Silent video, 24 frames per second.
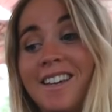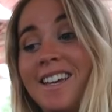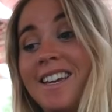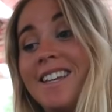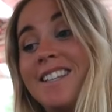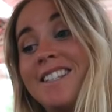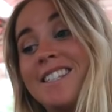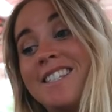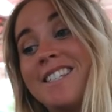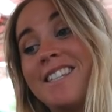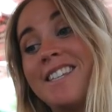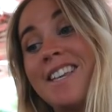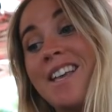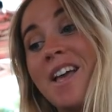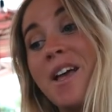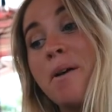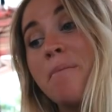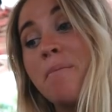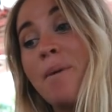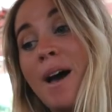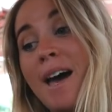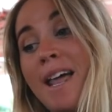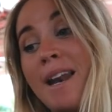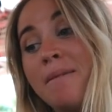It's oh yeah.
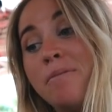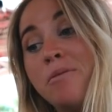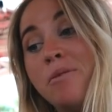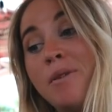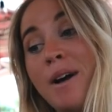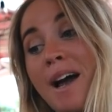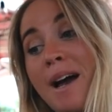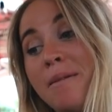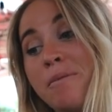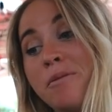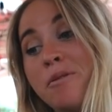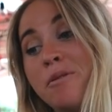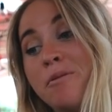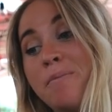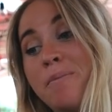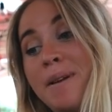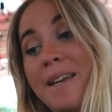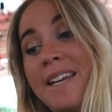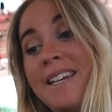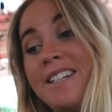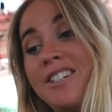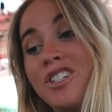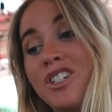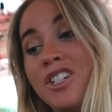Pineapple, apple,
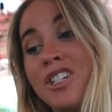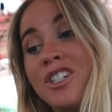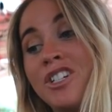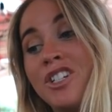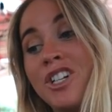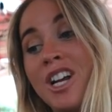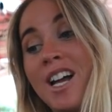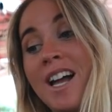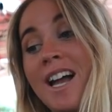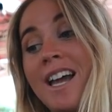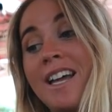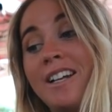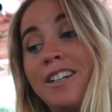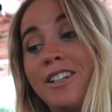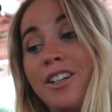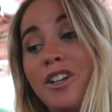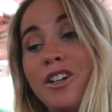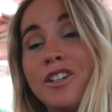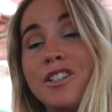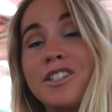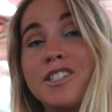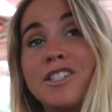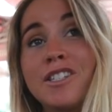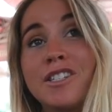beet, ginger, and
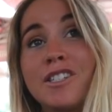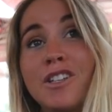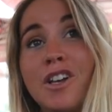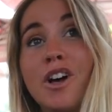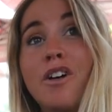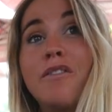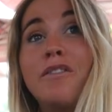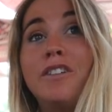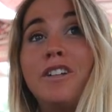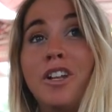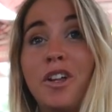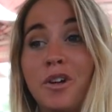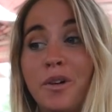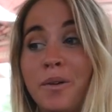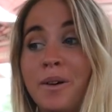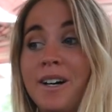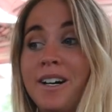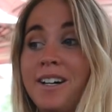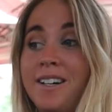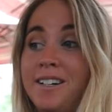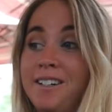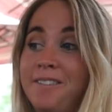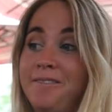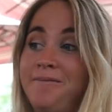lots of
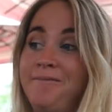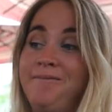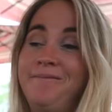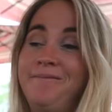aloha.